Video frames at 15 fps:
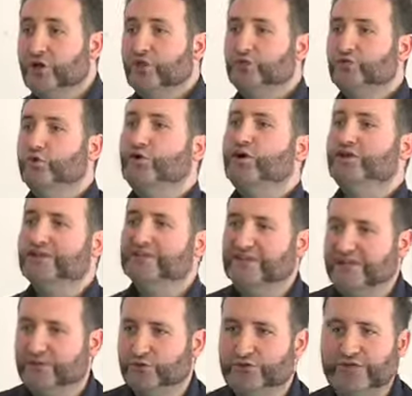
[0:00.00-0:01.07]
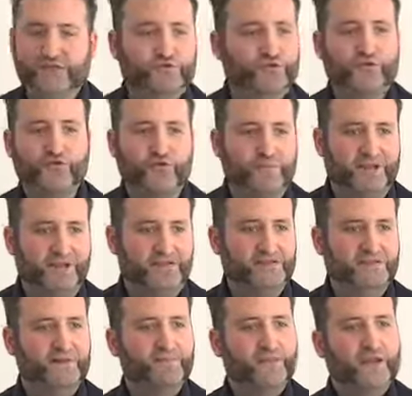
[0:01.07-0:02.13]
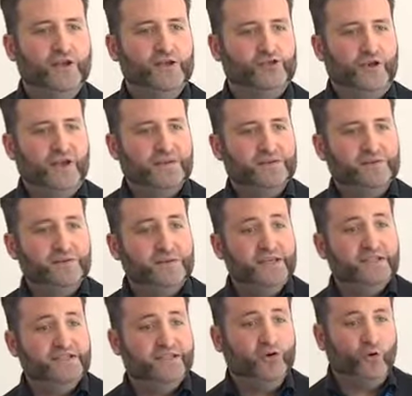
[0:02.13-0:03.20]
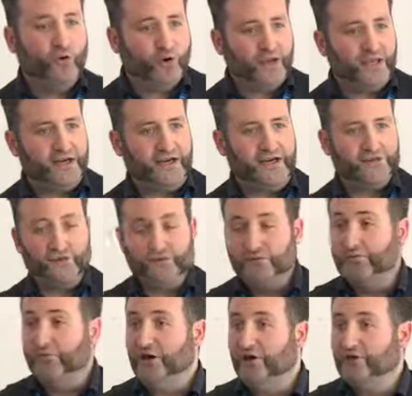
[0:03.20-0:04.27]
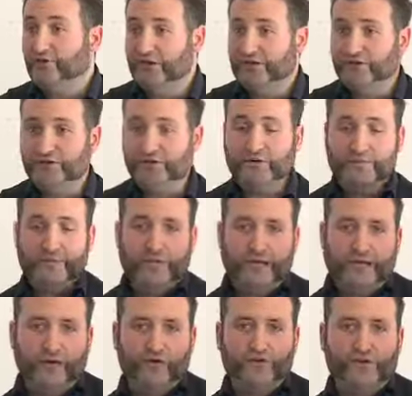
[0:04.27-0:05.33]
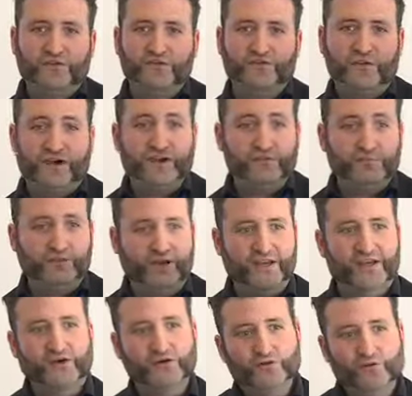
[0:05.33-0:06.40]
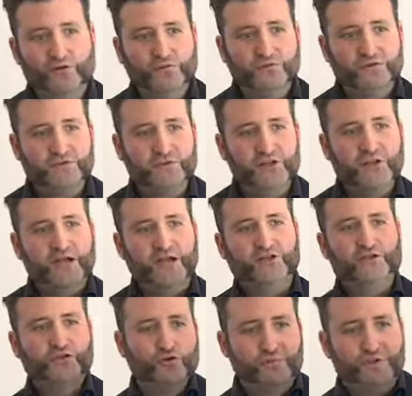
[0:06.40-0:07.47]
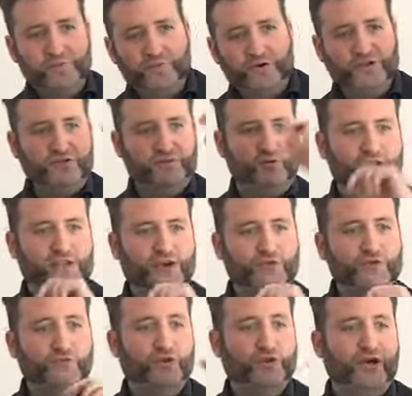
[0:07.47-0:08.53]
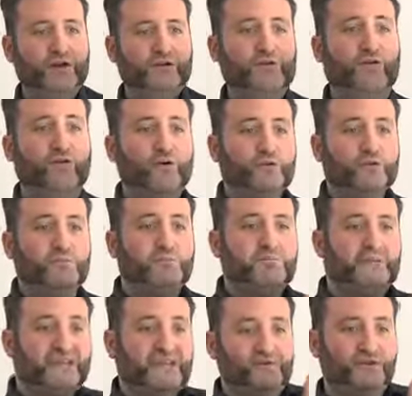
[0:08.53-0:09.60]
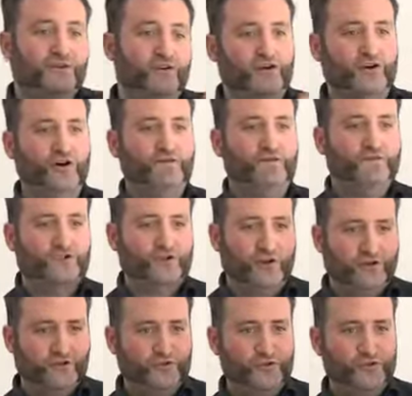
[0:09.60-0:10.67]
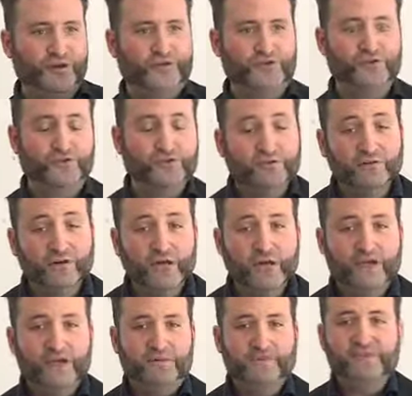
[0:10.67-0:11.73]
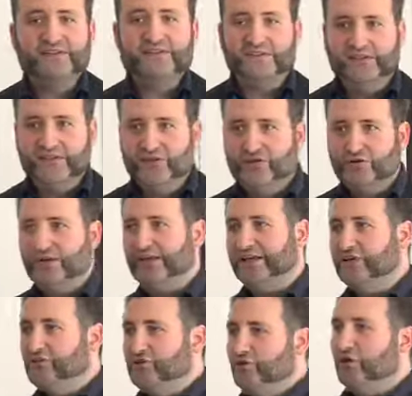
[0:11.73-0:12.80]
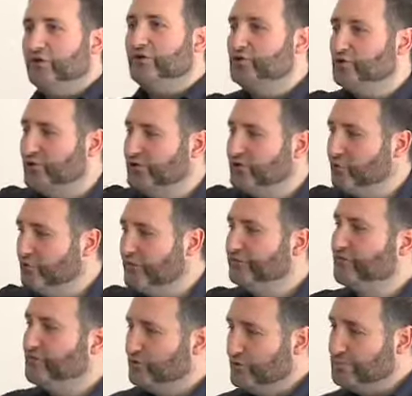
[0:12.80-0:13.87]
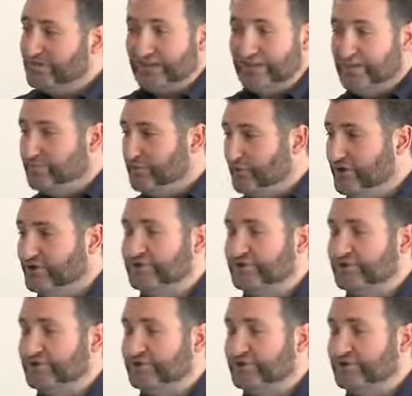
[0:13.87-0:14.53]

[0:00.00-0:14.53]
to work on this exercise for 3 minutes. So as a meeting organizer, as a moderator, I'll create 5 breakout rooms, and 2 people in each breakout room will now have their own mini video conference call, 2 by 2. And me as a teacher, I can join in one of the groups at any point in